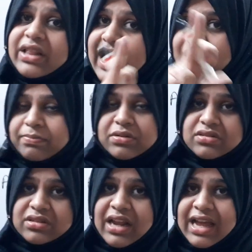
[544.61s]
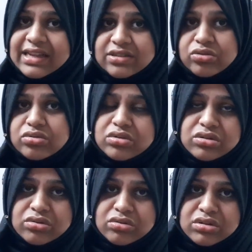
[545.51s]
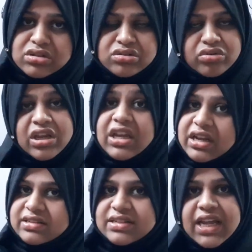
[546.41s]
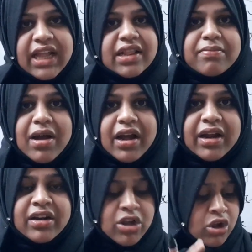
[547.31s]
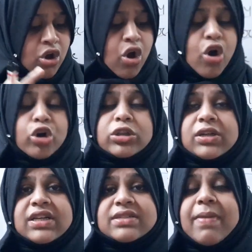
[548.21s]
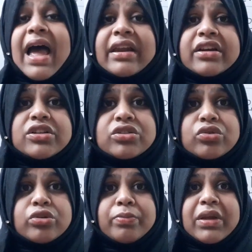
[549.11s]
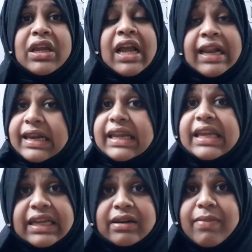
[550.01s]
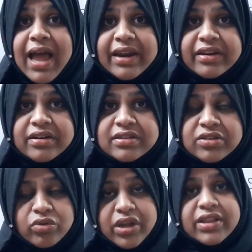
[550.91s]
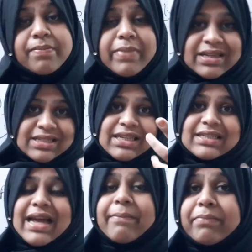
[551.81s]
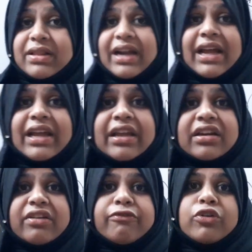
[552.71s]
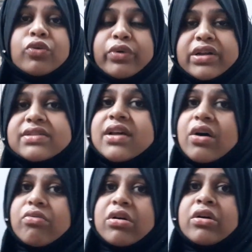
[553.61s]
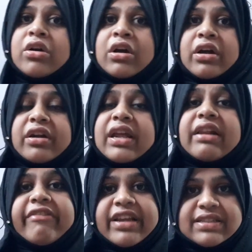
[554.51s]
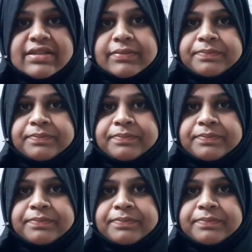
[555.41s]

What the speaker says: that person has those resources, so he can stay in the market. Or these barriers could be legal barriers. Okay, the best example that I can give you is our railways.